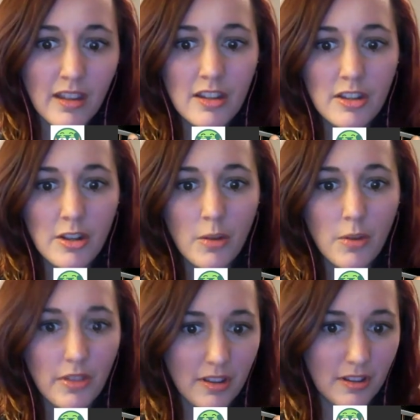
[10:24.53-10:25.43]

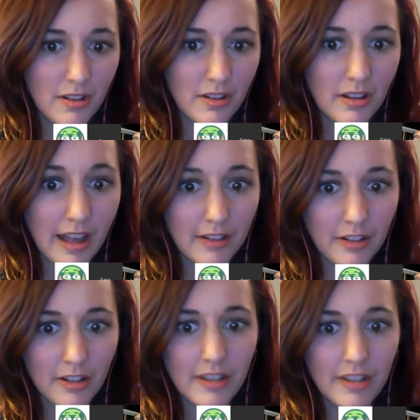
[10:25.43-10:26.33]
with an
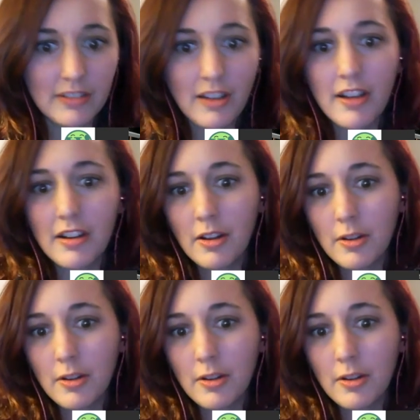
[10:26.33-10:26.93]
editor, like not